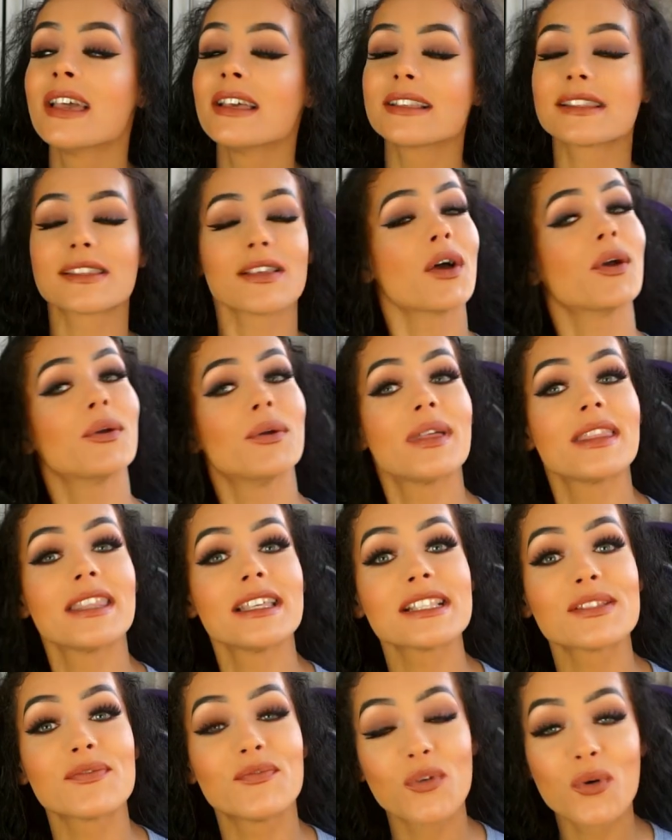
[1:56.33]
So
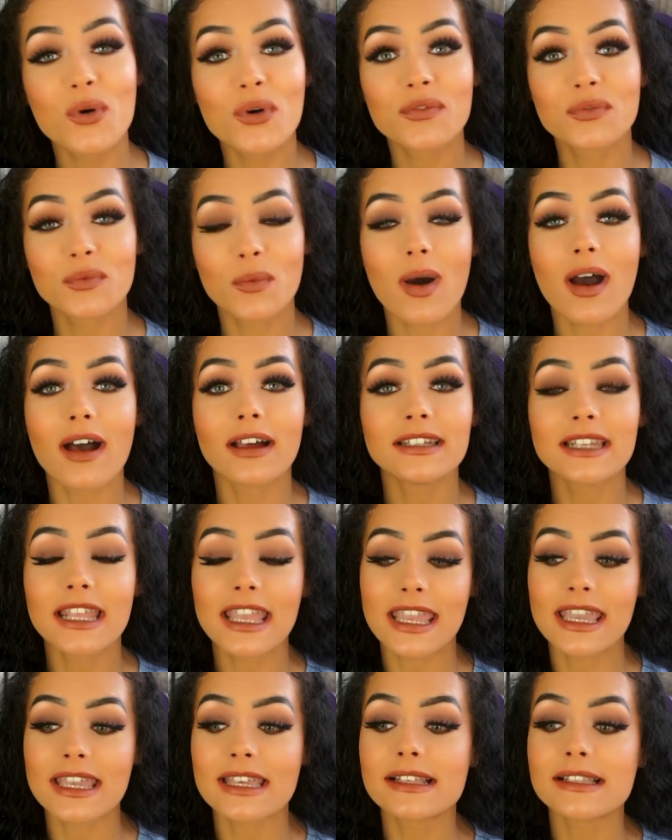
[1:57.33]
this fourth one
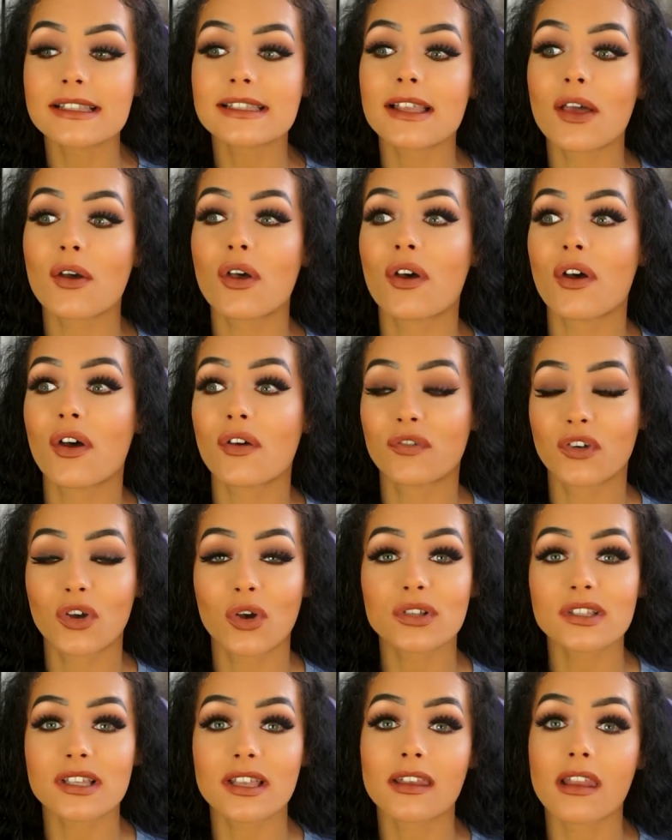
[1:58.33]
is a
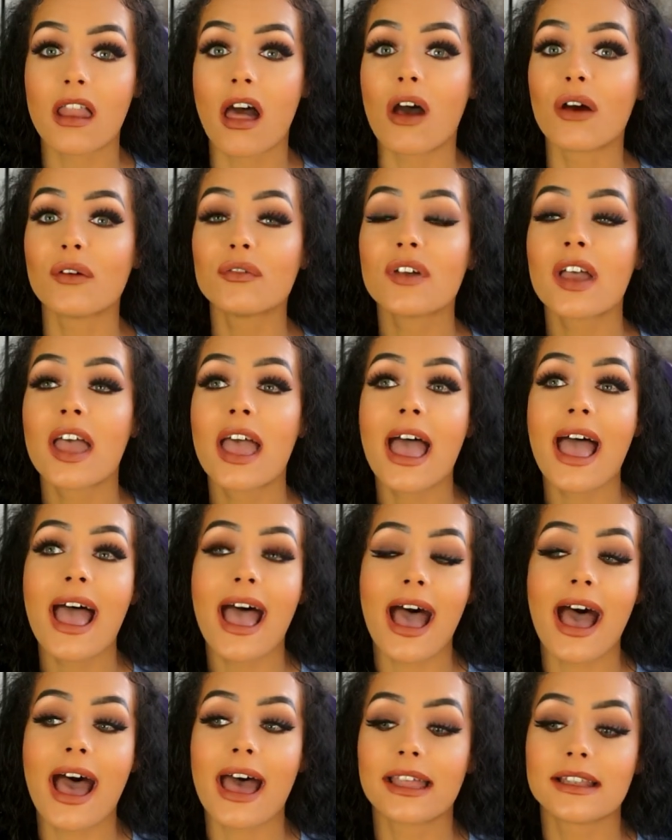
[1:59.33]
forgotten love
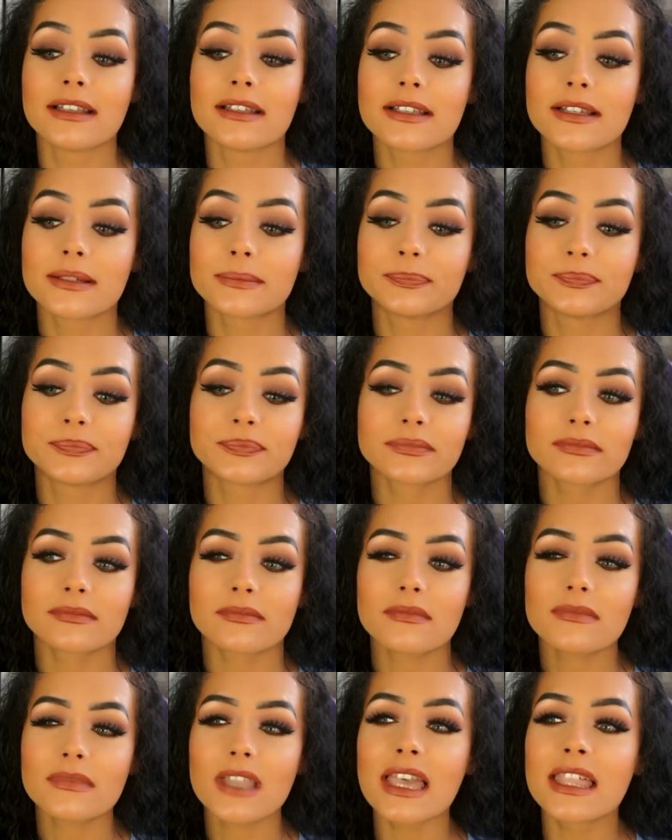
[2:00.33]
and
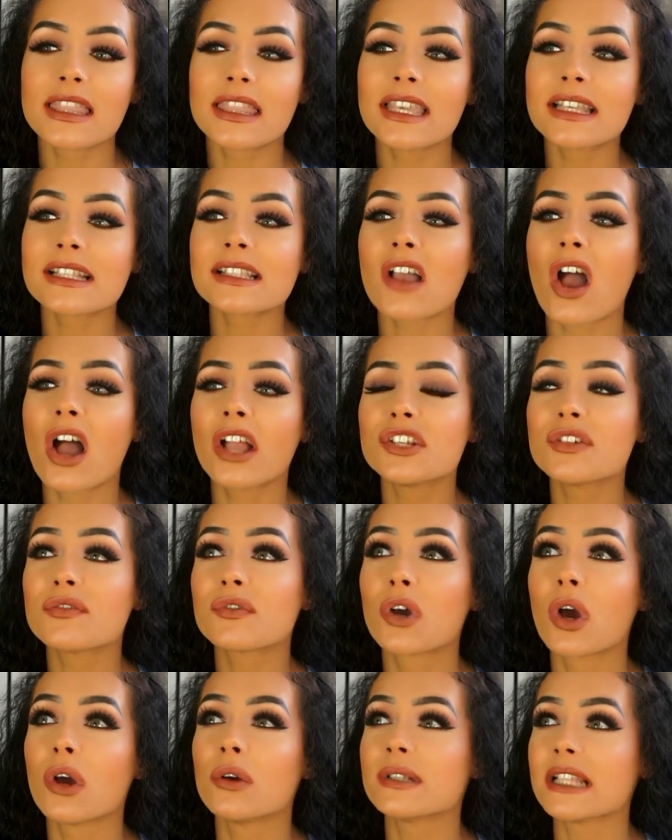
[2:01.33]
this kind of
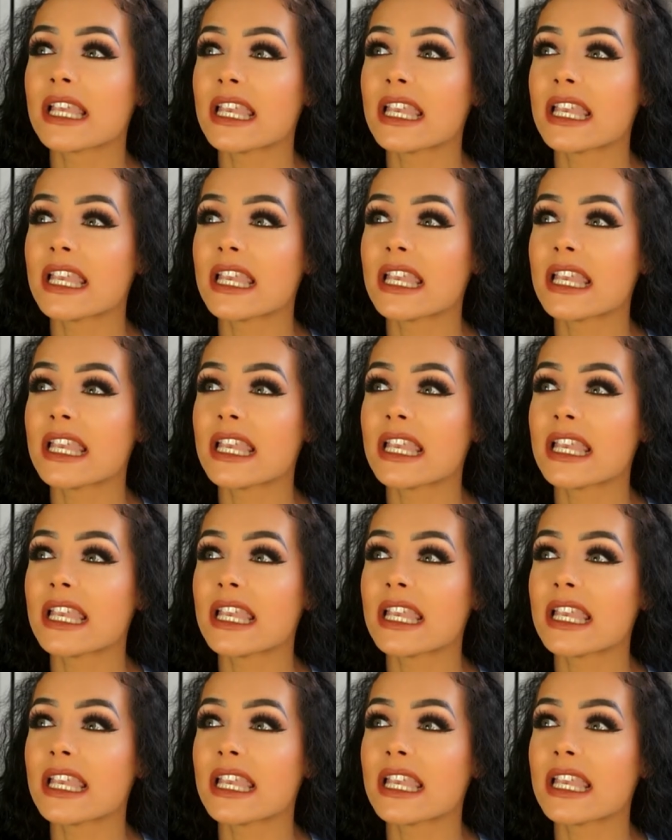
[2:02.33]
goes